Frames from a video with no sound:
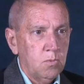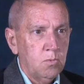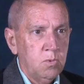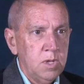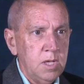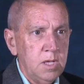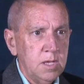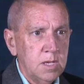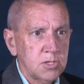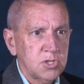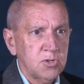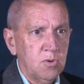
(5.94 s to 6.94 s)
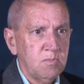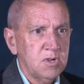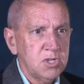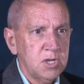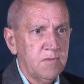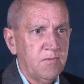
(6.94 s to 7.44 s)
We get so
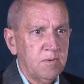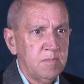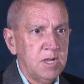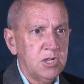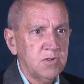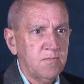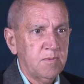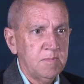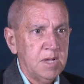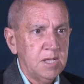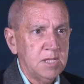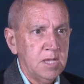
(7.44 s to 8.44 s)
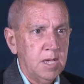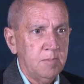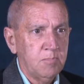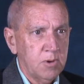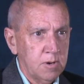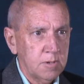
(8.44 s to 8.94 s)
much information from ATA,
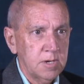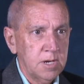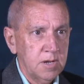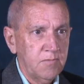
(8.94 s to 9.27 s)
pertinent